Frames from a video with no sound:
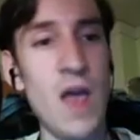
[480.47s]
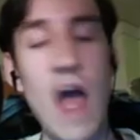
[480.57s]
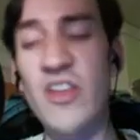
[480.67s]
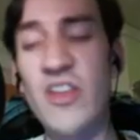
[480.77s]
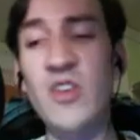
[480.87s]

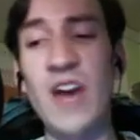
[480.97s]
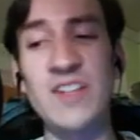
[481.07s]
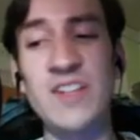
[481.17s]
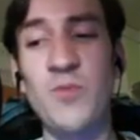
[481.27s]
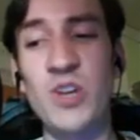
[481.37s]
I think you
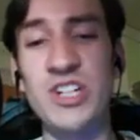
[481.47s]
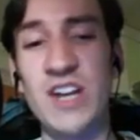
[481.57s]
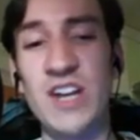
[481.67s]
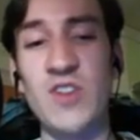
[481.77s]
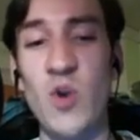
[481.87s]
guys
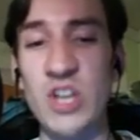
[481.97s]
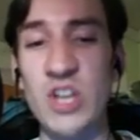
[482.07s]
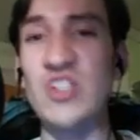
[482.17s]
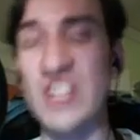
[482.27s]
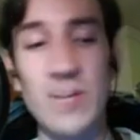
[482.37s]
appreciate it, though, when
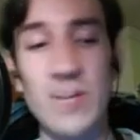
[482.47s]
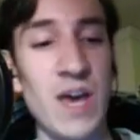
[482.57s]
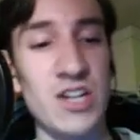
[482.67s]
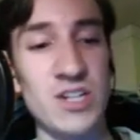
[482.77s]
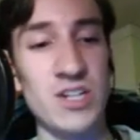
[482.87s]
you see me
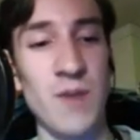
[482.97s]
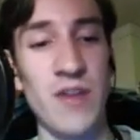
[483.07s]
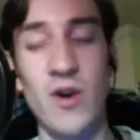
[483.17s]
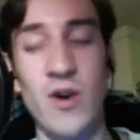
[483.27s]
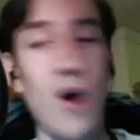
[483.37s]
actually
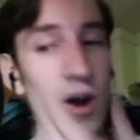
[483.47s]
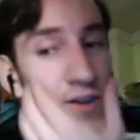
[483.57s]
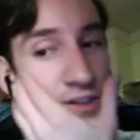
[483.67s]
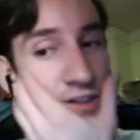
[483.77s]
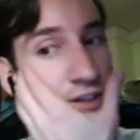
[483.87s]
buy the
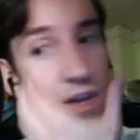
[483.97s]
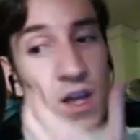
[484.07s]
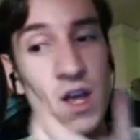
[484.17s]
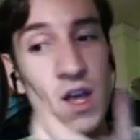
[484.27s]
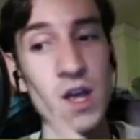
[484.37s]
cards.
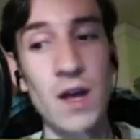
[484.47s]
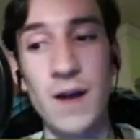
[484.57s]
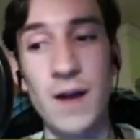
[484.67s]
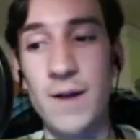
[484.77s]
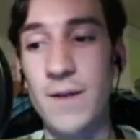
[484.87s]

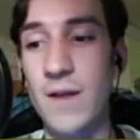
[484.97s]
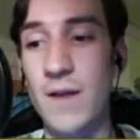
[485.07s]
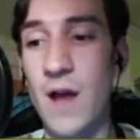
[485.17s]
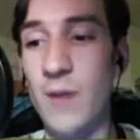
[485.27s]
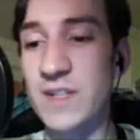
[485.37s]

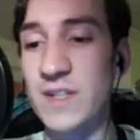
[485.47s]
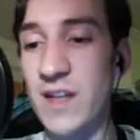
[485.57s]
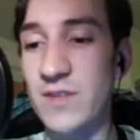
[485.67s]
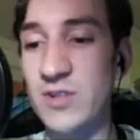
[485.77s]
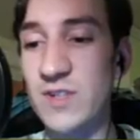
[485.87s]
Omnitel,
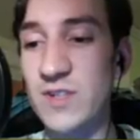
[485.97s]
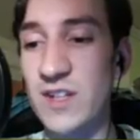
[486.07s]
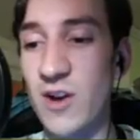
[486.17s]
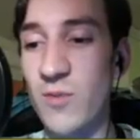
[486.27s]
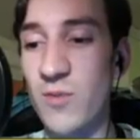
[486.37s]
I have 2
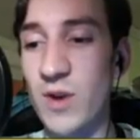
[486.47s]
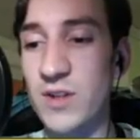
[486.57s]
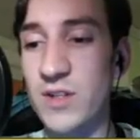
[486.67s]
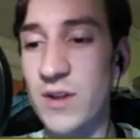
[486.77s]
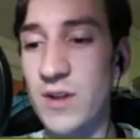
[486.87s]
Ensnaring
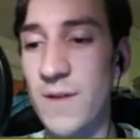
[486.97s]
Bridge.